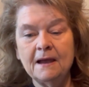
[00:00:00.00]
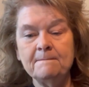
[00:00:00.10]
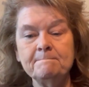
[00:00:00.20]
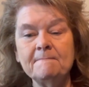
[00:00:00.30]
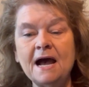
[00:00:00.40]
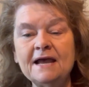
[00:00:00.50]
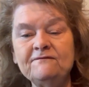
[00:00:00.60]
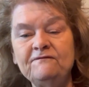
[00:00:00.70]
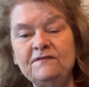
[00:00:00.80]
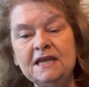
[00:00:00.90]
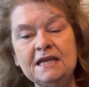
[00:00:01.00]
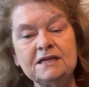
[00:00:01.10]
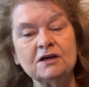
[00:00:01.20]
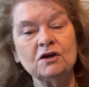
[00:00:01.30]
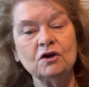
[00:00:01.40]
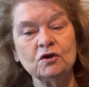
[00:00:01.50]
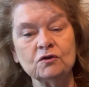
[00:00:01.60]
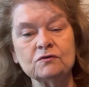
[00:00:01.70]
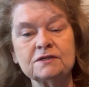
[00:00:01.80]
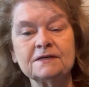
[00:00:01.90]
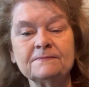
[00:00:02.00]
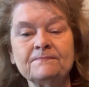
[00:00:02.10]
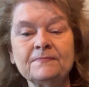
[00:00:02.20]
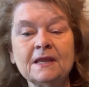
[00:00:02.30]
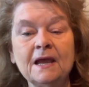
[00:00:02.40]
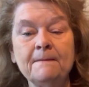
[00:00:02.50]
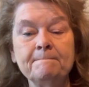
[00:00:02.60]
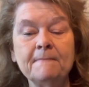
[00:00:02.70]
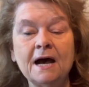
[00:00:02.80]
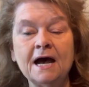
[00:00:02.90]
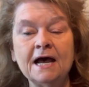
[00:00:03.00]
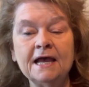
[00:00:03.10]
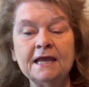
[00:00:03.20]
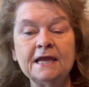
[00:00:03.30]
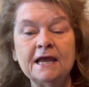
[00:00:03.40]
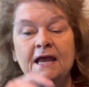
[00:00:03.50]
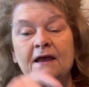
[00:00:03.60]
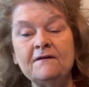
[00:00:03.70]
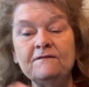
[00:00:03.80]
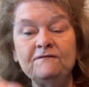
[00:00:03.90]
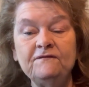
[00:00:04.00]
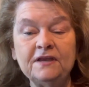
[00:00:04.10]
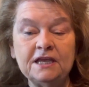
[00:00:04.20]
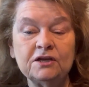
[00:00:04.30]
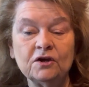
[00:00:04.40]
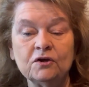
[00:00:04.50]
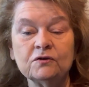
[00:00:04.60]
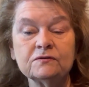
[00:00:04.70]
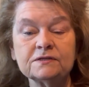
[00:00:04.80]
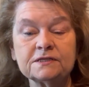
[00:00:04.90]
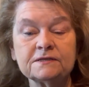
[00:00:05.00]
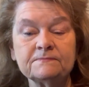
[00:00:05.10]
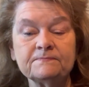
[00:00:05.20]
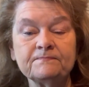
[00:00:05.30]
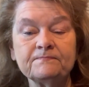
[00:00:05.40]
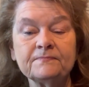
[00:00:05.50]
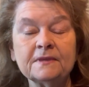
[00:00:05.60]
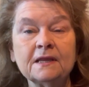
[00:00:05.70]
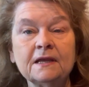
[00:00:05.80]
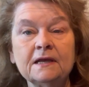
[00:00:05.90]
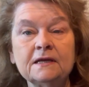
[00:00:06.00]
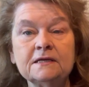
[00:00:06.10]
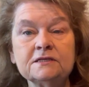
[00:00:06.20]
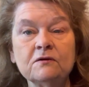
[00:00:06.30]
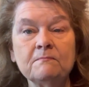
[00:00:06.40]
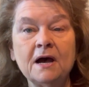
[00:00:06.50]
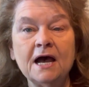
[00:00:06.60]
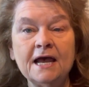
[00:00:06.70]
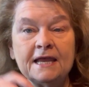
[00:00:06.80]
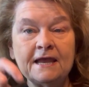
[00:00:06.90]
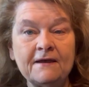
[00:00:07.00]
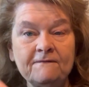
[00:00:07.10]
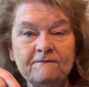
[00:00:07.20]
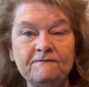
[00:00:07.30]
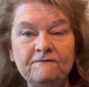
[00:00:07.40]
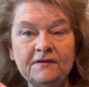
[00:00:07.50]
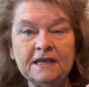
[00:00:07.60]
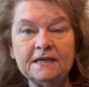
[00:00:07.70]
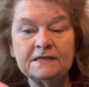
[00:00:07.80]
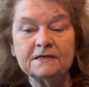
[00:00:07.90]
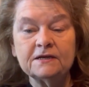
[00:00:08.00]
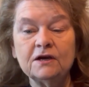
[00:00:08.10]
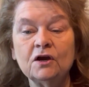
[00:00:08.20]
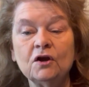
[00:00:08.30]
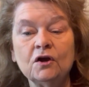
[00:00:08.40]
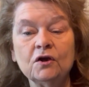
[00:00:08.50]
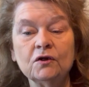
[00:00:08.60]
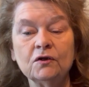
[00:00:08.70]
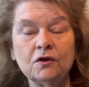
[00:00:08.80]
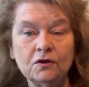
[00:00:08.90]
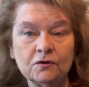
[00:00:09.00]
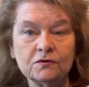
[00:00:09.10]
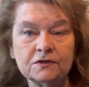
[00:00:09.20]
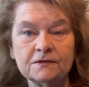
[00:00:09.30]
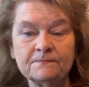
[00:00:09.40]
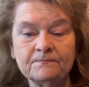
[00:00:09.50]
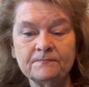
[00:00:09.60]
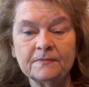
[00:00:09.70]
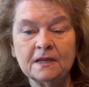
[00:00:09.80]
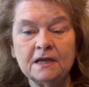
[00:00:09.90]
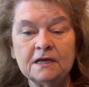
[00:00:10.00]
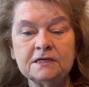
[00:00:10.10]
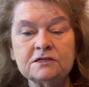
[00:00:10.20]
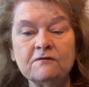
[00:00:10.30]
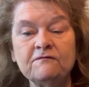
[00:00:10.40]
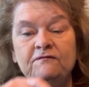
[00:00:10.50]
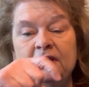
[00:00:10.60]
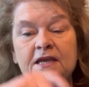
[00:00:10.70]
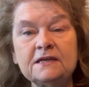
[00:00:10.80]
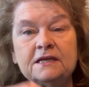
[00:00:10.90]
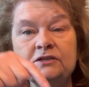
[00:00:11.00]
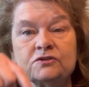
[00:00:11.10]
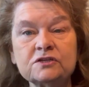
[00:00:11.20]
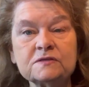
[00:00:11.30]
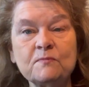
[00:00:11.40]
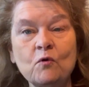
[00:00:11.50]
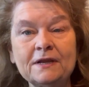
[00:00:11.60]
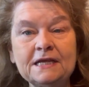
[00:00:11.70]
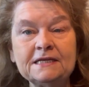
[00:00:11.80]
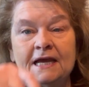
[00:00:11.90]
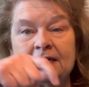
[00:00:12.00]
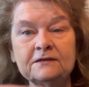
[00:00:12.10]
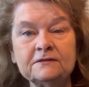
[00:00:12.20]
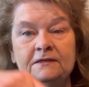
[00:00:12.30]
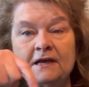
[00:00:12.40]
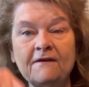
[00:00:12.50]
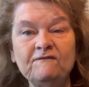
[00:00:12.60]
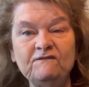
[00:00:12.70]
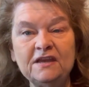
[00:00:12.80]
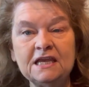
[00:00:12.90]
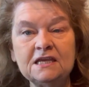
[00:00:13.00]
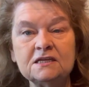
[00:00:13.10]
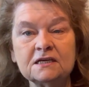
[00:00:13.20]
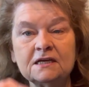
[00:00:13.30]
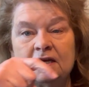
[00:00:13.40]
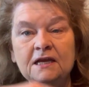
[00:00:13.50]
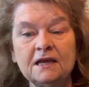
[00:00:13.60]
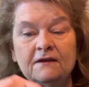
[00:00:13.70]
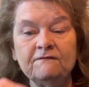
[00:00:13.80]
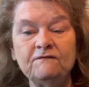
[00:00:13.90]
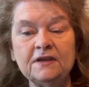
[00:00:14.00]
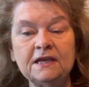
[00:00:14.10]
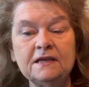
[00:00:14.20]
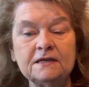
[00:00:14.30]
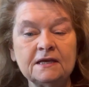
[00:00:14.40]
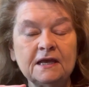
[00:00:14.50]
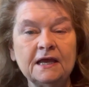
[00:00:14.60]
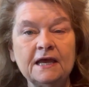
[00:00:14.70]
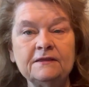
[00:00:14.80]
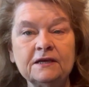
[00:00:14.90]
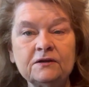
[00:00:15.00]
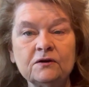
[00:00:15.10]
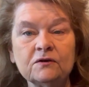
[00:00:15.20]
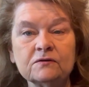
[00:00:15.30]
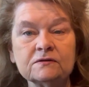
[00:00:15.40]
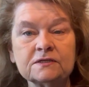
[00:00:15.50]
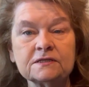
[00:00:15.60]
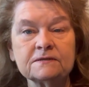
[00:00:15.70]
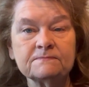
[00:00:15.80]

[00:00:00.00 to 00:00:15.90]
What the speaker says: My feet hurt. My feet hurts. So my feet hurt. So feet is you're just pointing down. Feet, feet, and then hurts.